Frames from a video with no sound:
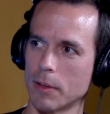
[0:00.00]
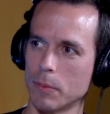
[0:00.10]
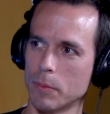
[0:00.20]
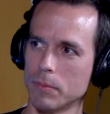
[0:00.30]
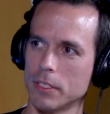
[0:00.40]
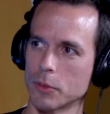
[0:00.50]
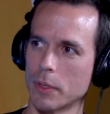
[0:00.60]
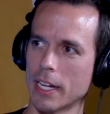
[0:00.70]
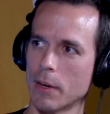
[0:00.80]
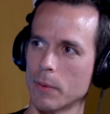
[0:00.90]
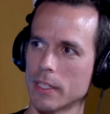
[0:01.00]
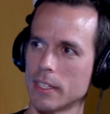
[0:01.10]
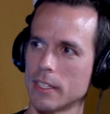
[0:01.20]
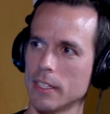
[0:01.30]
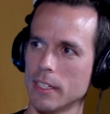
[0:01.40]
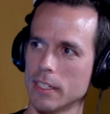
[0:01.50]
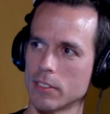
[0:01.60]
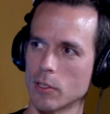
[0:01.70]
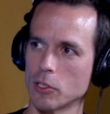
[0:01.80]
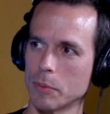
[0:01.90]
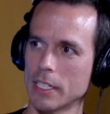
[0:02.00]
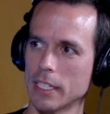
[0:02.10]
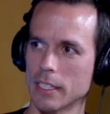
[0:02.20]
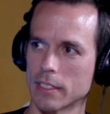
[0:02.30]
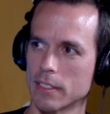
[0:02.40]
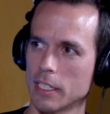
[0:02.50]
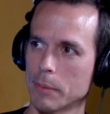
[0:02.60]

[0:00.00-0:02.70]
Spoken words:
that just went out with the social media links and